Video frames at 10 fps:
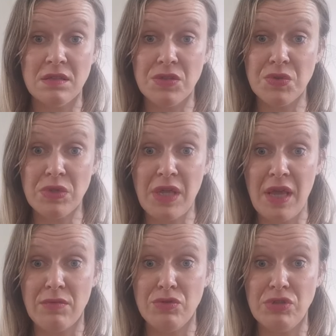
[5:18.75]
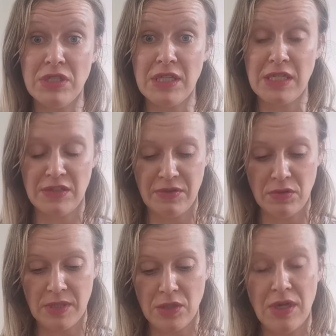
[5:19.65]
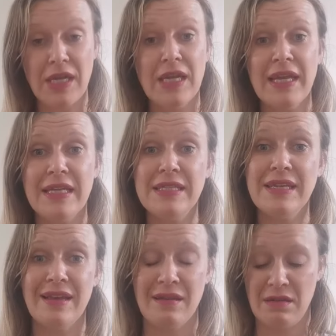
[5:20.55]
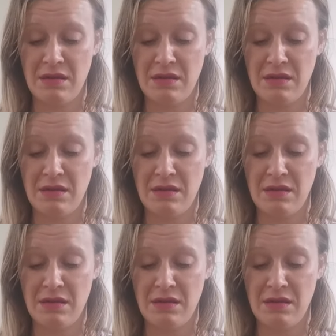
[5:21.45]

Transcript: So yeah, it was really nice. For, oh my god, I can't get into it.